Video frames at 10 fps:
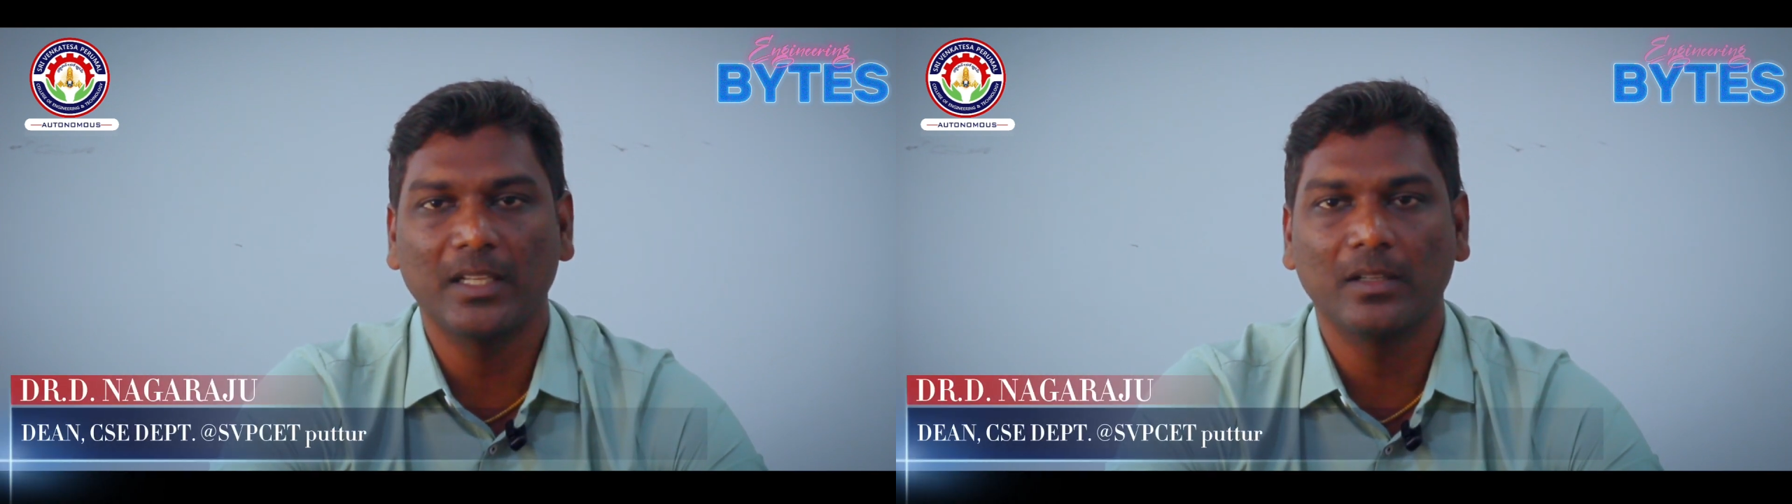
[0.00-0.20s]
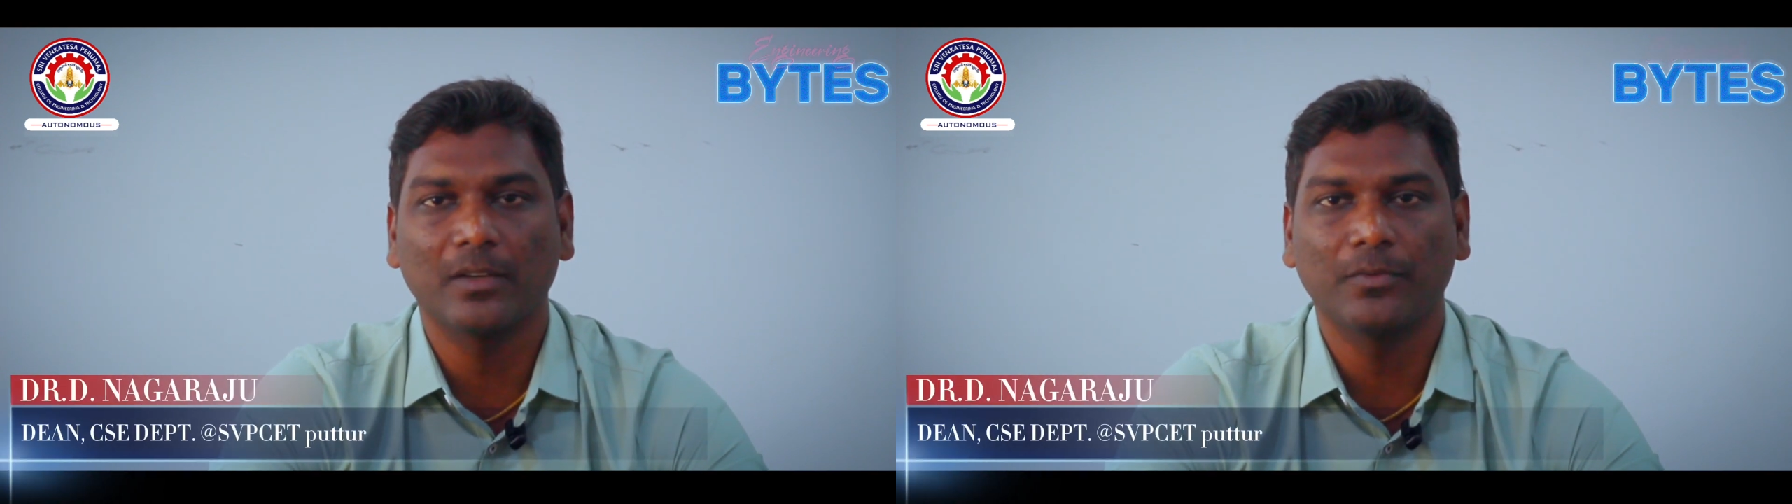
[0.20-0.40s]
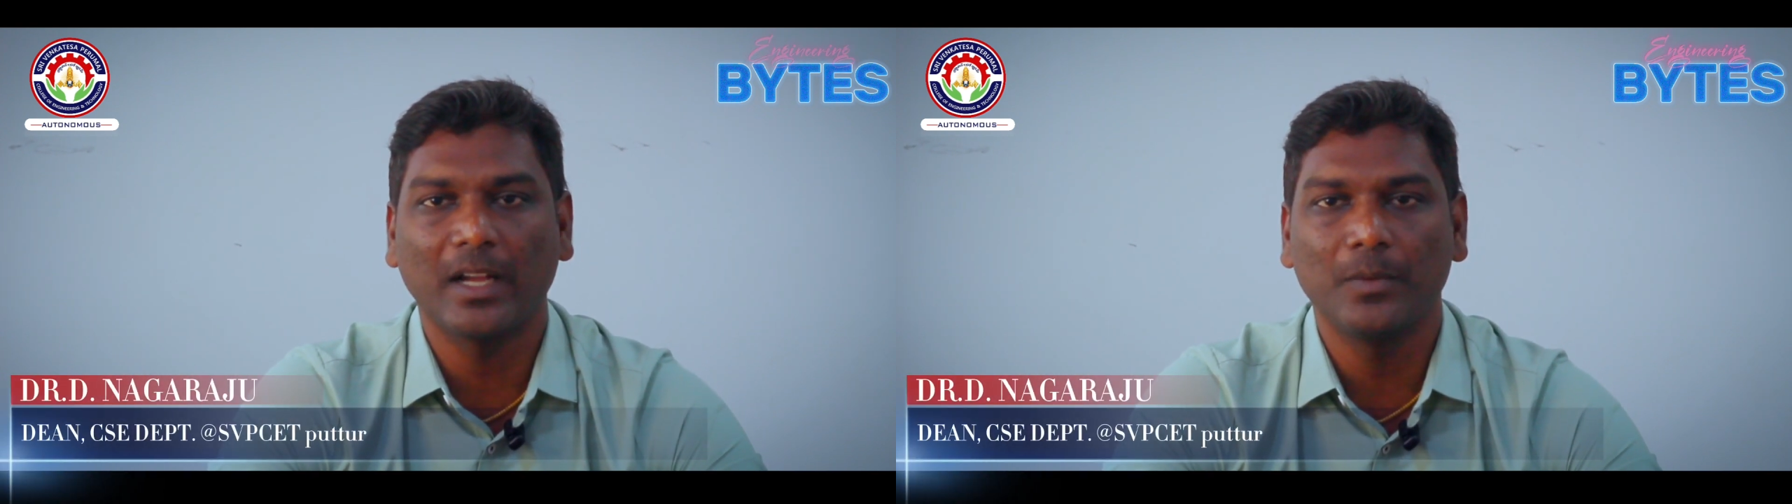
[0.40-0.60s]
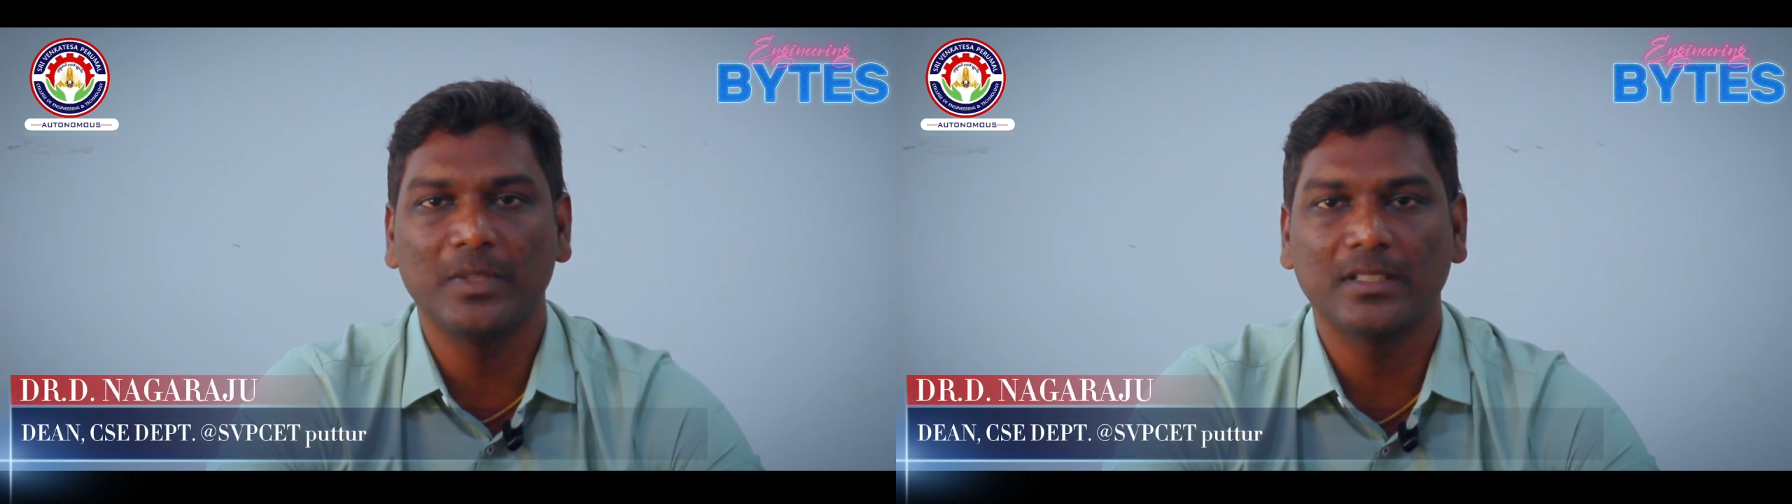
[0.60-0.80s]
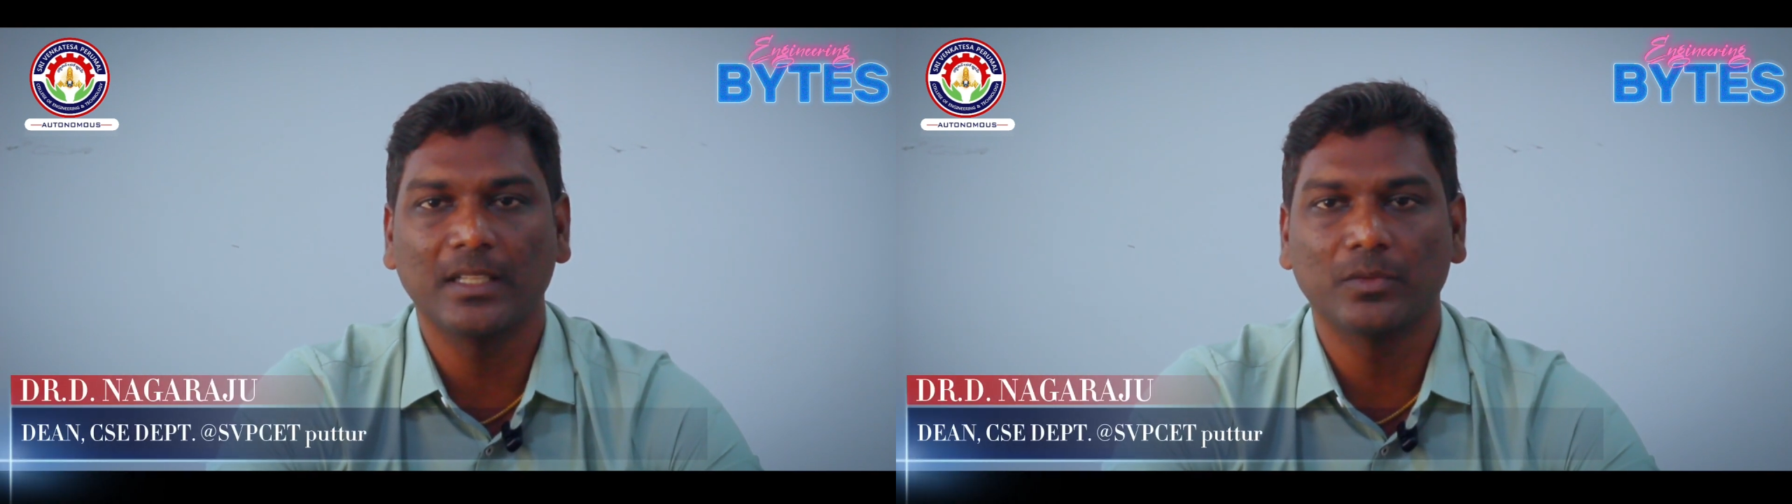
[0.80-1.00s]
5
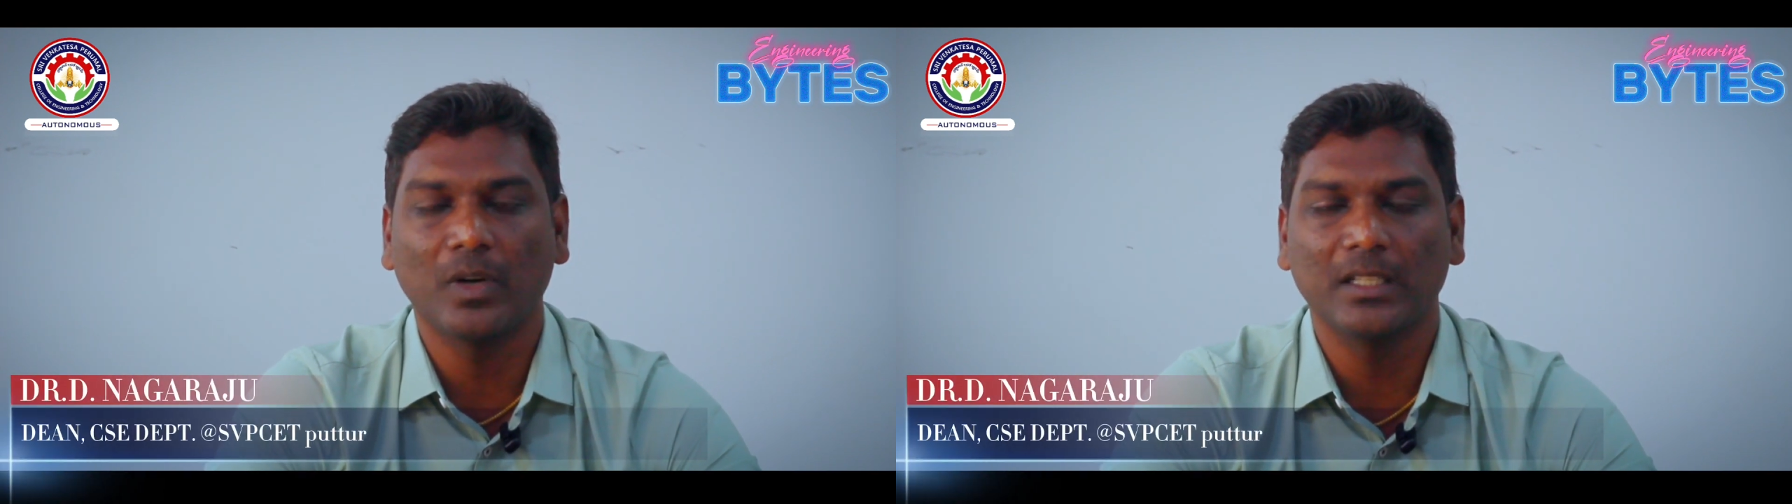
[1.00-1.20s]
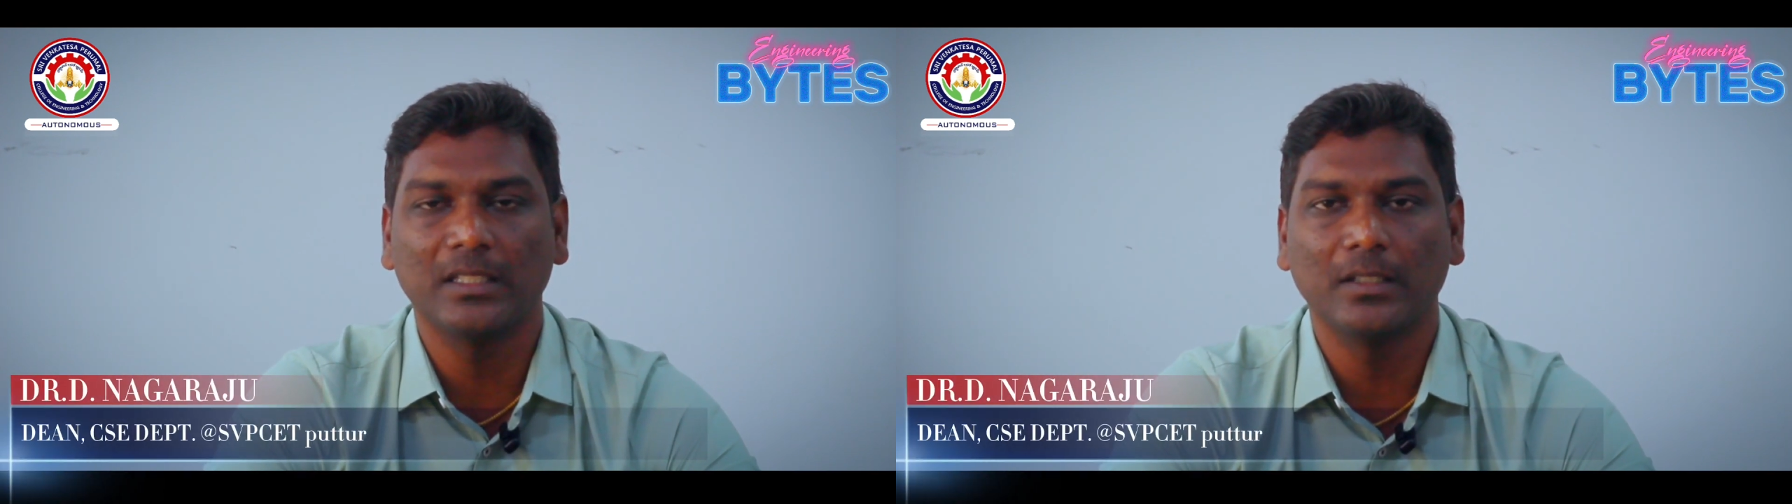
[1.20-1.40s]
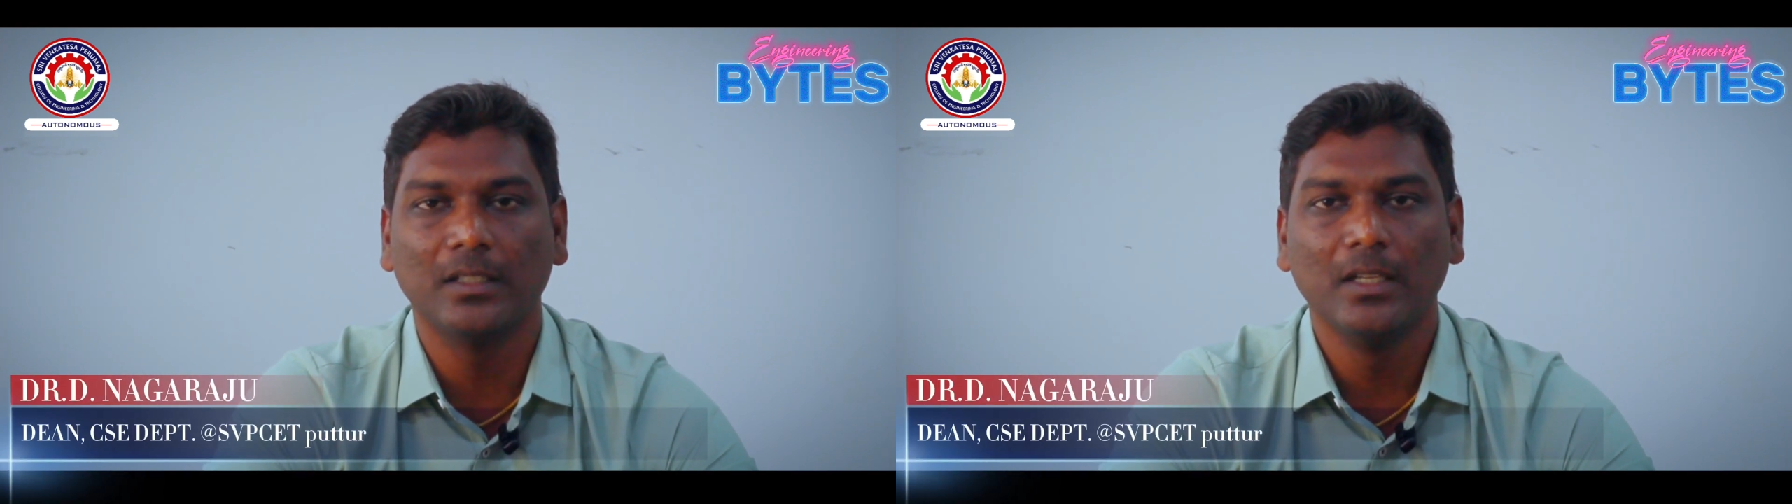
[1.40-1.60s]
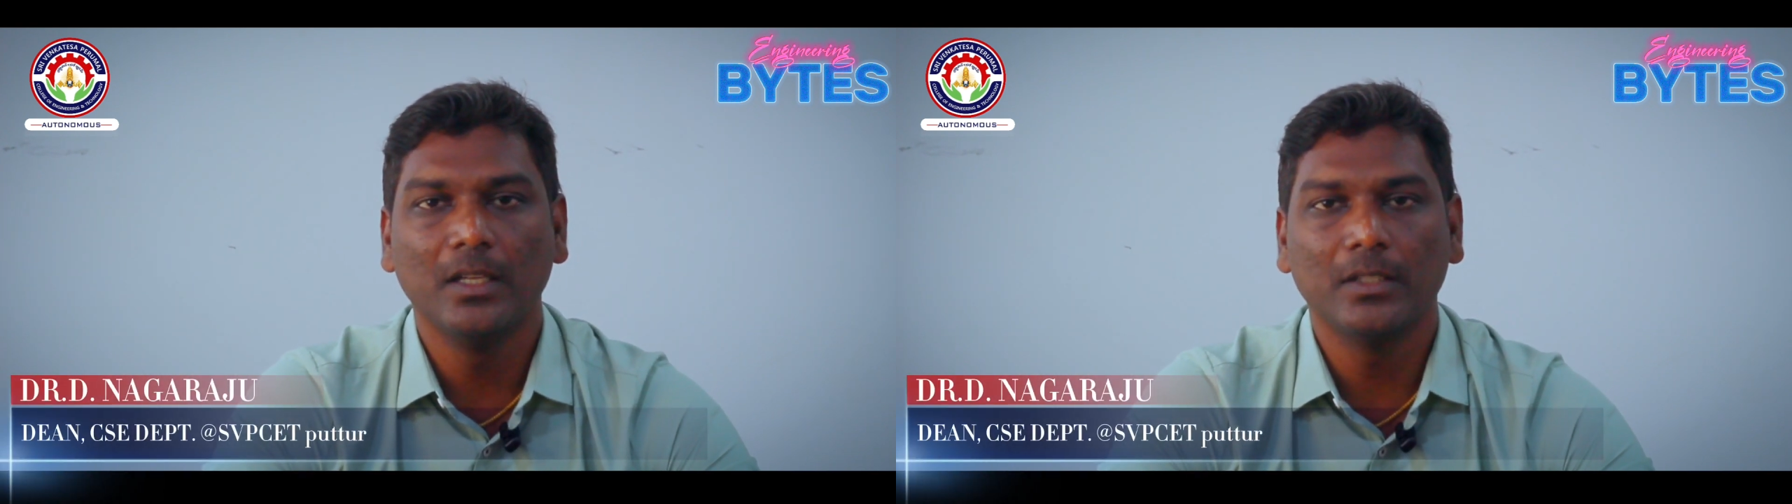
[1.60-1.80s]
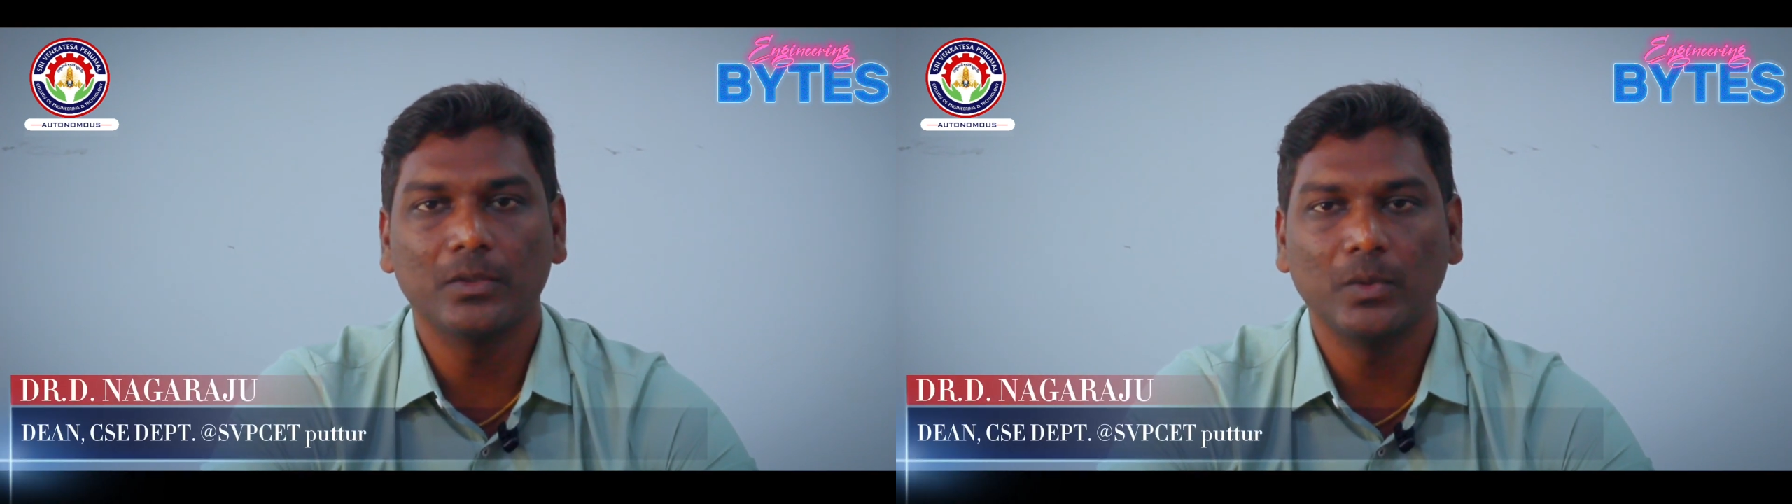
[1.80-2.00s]
mistakes what the
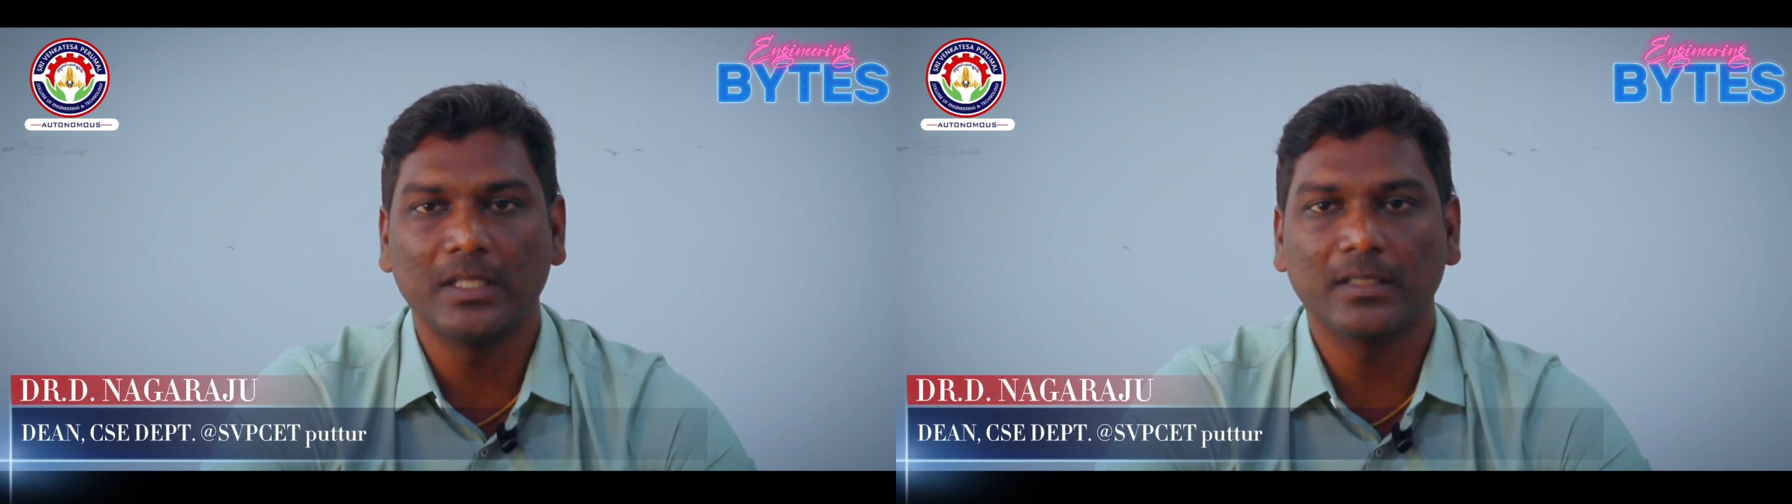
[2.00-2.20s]
students are